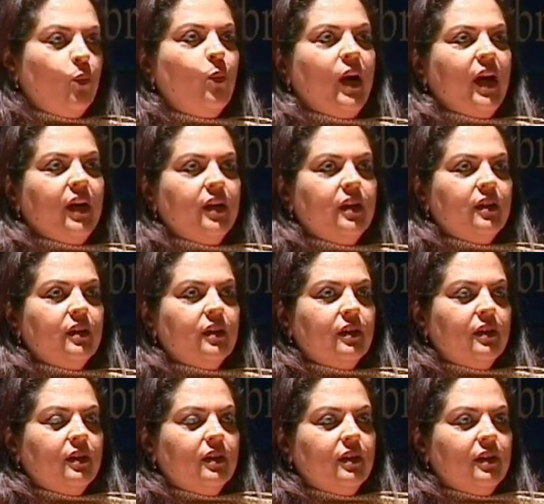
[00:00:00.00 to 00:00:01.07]
Why
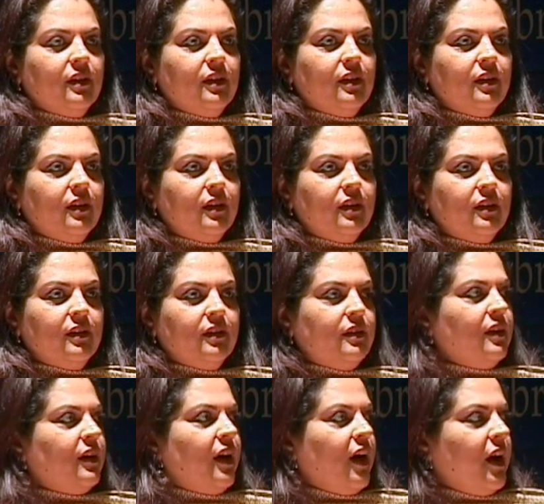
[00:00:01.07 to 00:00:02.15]

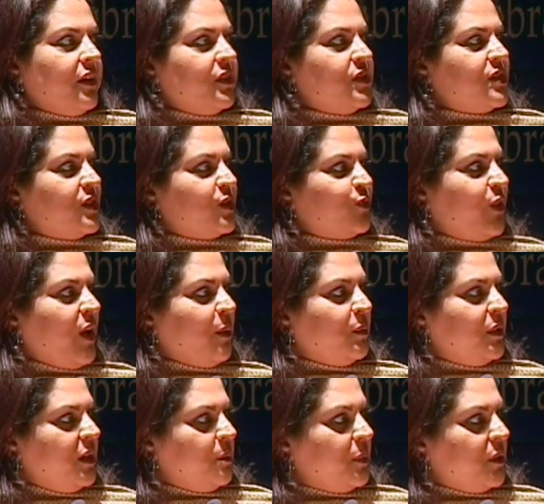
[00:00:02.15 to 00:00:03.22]
RSS
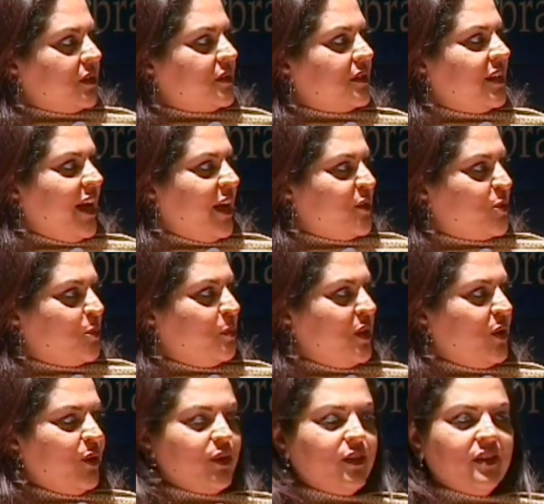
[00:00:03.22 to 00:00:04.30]
family person had to
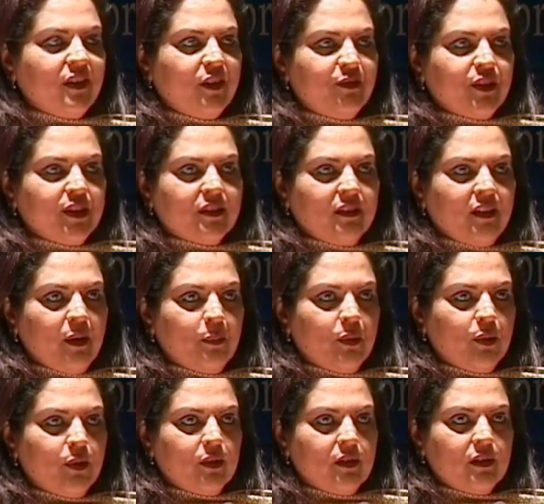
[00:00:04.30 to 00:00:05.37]
be on a Navratna
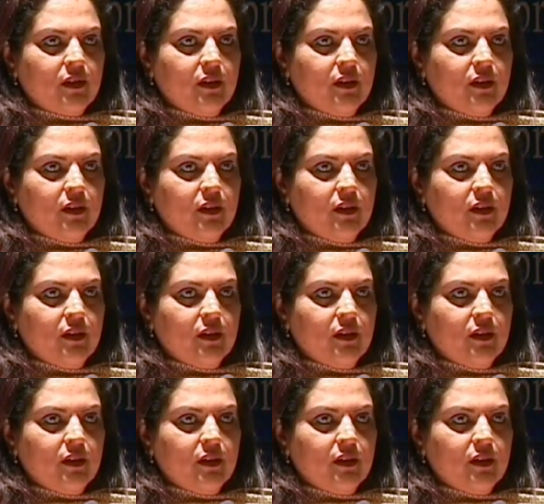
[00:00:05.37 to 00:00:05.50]
board?